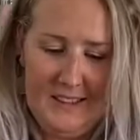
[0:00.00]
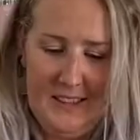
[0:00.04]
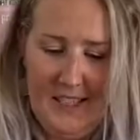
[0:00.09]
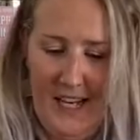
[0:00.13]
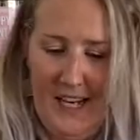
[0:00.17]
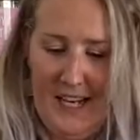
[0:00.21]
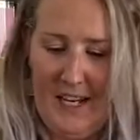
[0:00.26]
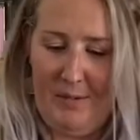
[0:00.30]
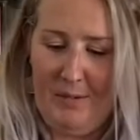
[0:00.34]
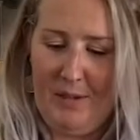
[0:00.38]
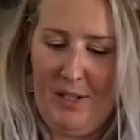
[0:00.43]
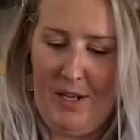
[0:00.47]

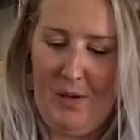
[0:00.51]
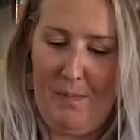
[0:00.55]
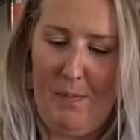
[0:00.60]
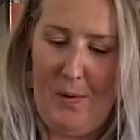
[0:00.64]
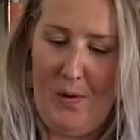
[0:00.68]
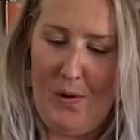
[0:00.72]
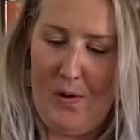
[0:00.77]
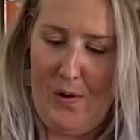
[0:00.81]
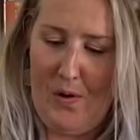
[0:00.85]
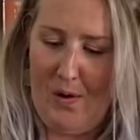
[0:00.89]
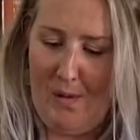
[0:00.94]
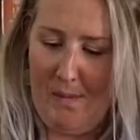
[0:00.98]
and I'm gonna
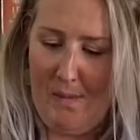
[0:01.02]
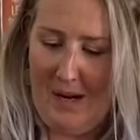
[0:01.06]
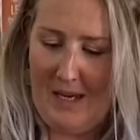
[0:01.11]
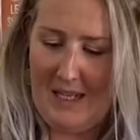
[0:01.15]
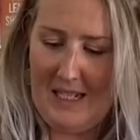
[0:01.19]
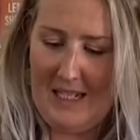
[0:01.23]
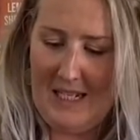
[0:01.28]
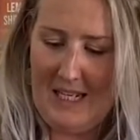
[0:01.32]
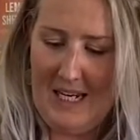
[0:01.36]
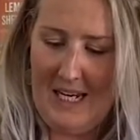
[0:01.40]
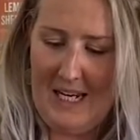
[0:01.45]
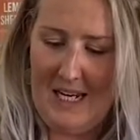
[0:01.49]
pour my
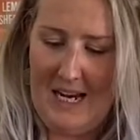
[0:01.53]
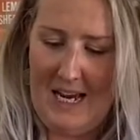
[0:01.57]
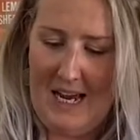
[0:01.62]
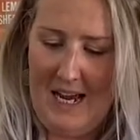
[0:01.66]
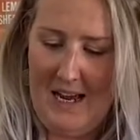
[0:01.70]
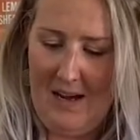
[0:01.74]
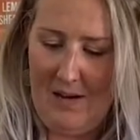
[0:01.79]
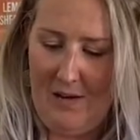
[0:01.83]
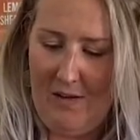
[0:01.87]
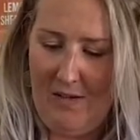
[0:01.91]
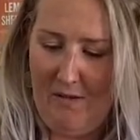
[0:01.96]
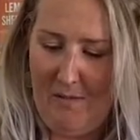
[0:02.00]
tea
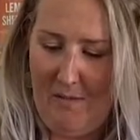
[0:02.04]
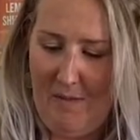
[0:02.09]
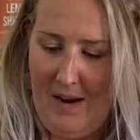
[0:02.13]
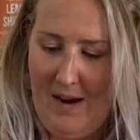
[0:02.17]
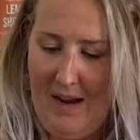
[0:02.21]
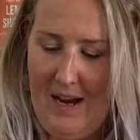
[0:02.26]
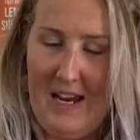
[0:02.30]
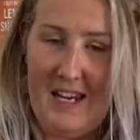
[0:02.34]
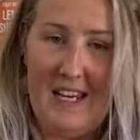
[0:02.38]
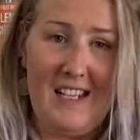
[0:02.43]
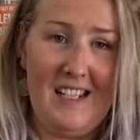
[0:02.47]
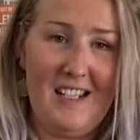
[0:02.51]
out of
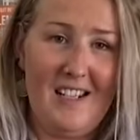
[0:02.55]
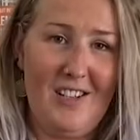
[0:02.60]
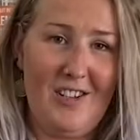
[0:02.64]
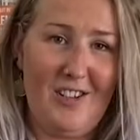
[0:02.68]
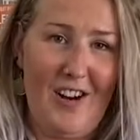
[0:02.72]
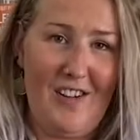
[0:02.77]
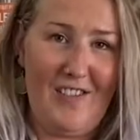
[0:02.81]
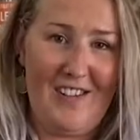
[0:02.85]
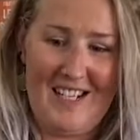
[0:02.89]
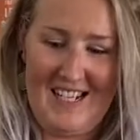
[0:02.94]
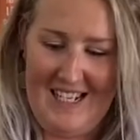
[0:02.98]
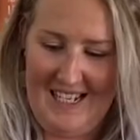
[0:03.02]
my
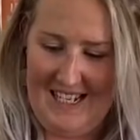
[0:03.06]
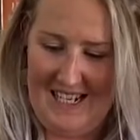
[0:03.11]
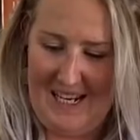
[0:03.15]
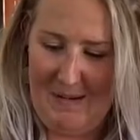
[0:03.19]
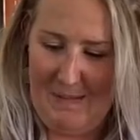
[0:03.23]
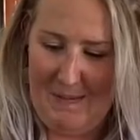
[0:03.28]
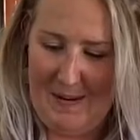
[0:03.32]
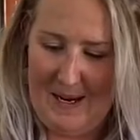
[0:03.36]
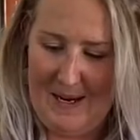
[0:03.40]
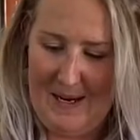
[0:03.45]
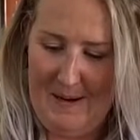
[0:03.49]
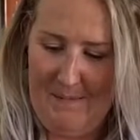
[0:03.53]
gravity
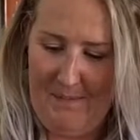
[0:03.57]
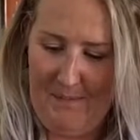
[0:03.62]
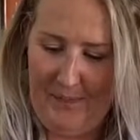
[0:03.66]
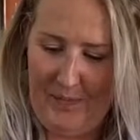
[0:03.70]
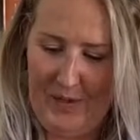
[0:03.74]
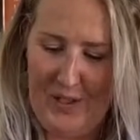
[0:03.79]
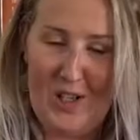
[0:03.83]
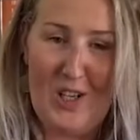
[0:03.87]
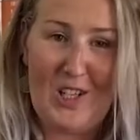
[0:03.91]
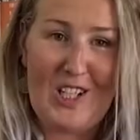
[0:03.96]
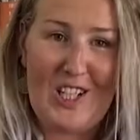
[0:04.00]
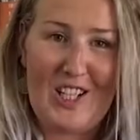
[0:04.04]
steeper.
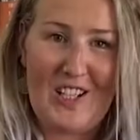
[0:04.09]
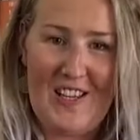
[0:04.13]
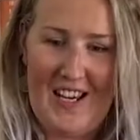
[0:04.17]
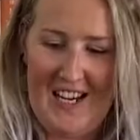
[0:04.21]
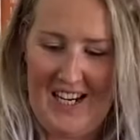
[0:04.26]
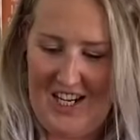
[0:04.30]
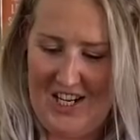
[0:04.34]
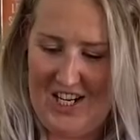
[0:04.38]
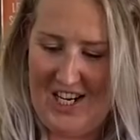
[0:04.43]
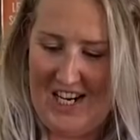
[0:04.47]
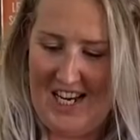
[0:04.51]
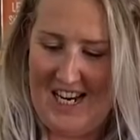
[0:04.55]
Look at
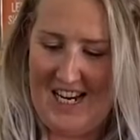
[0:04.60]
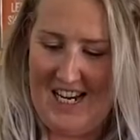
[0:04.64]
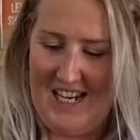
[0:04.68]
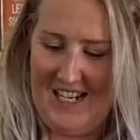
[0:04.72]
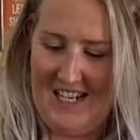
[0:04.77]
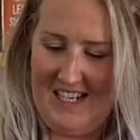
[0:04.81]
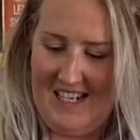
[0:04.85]
that color.